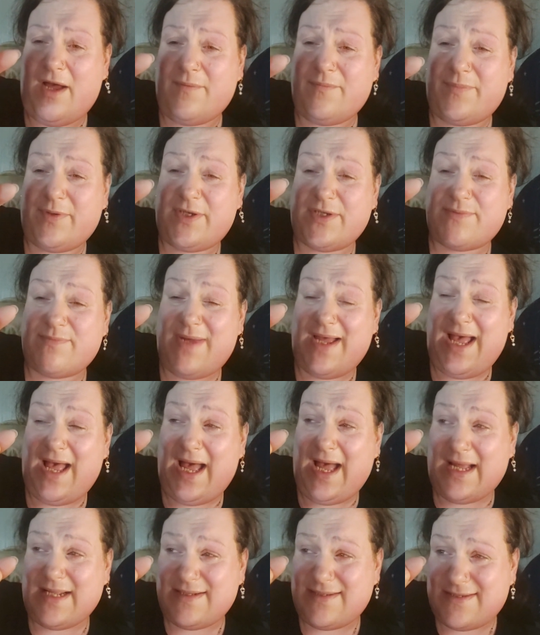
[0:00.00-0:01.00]
because my
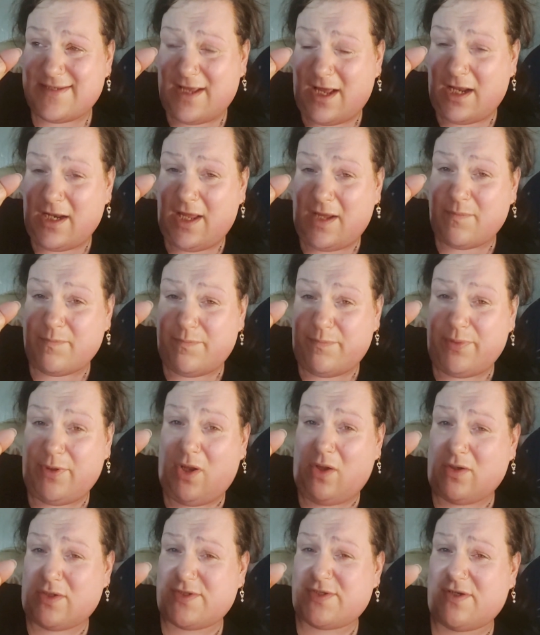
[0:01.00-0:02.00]
hands are like
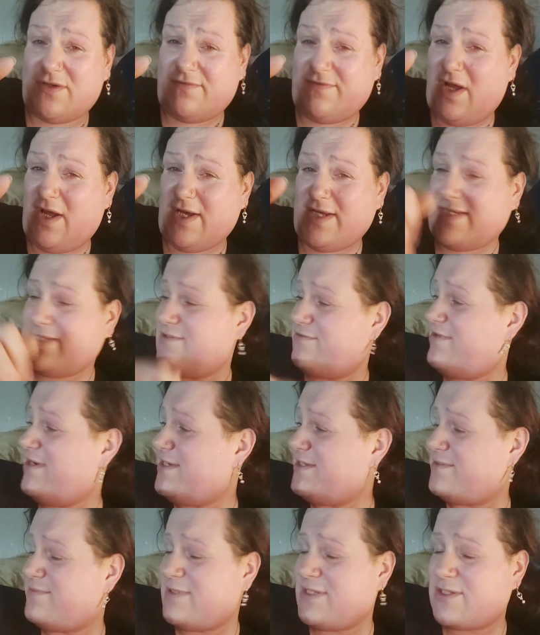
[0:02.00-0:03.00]
blocks of ice. The
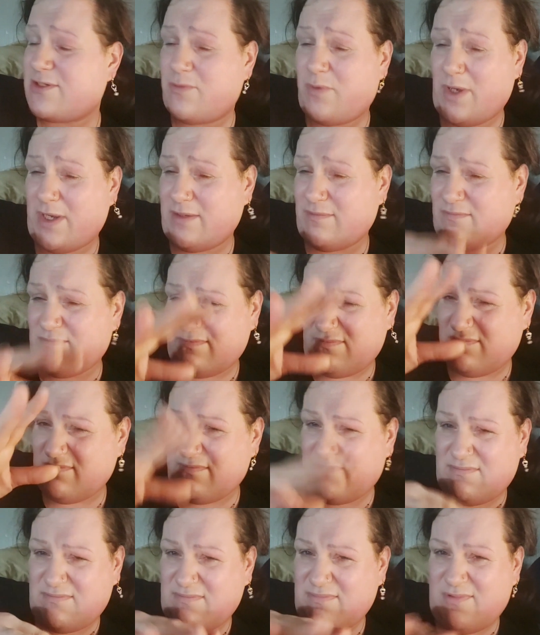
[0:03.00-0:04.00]
rest of me is quite
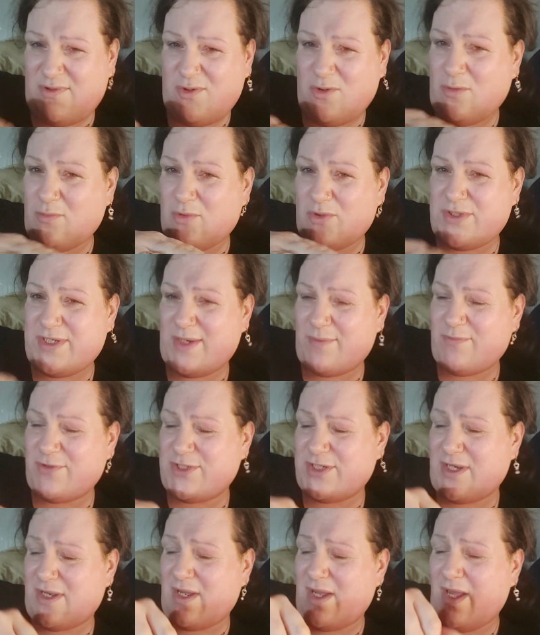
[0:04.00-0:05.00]
normal
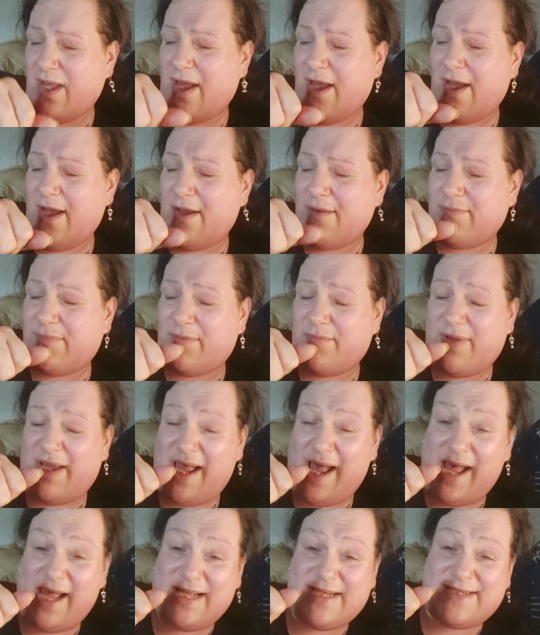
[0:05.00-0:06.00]
temperature, but my
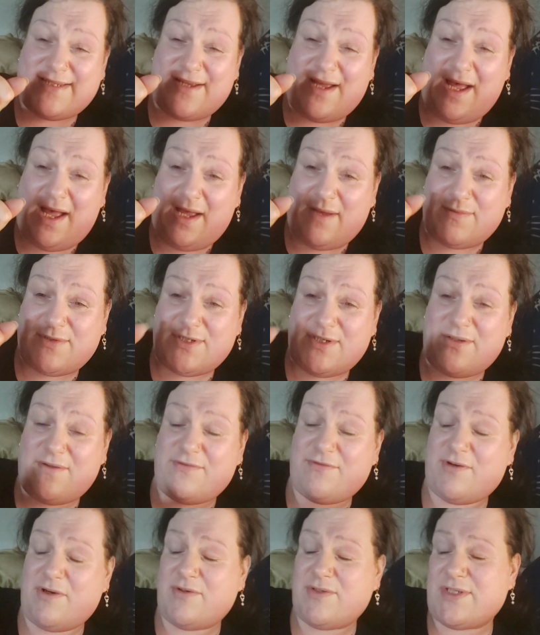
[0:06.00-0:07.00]
hands are absolutely
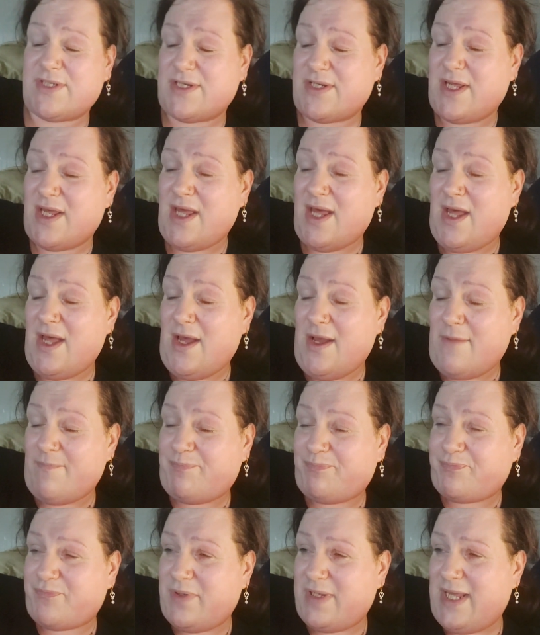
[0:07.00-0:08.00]
frozen.
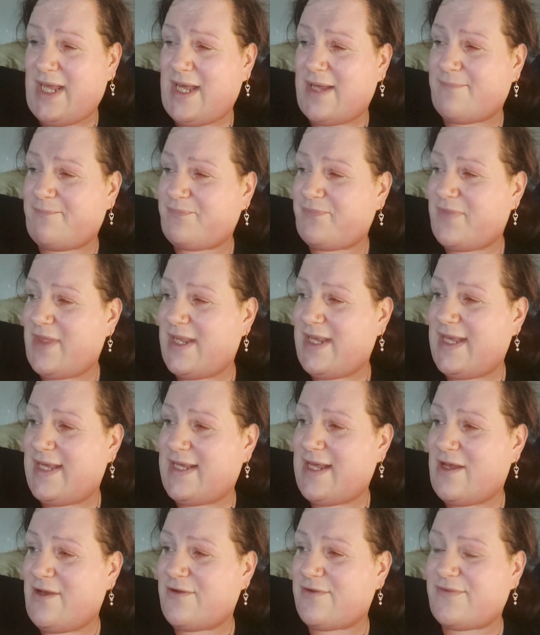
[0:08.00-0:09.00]
But yeah, there you
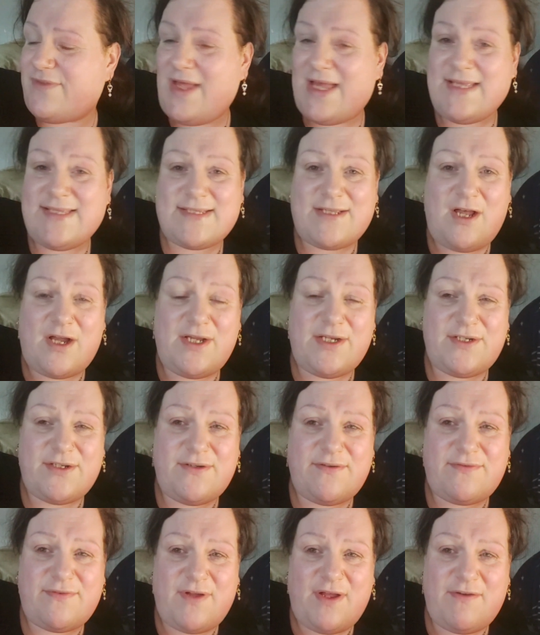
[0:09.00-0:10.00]
go. That is kind
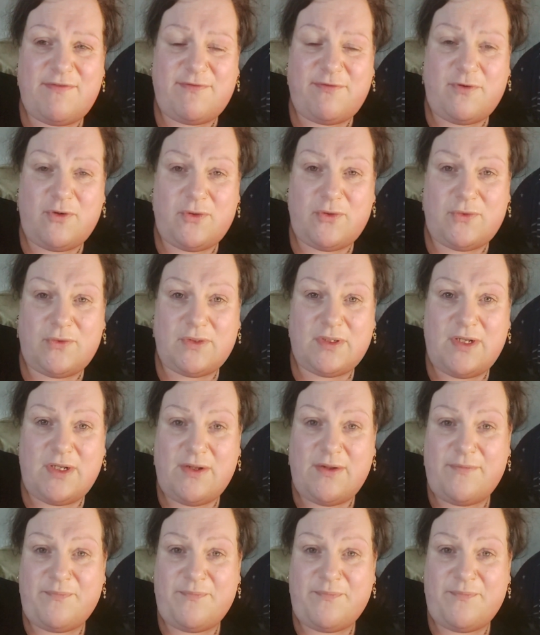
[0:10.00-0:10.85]
of a full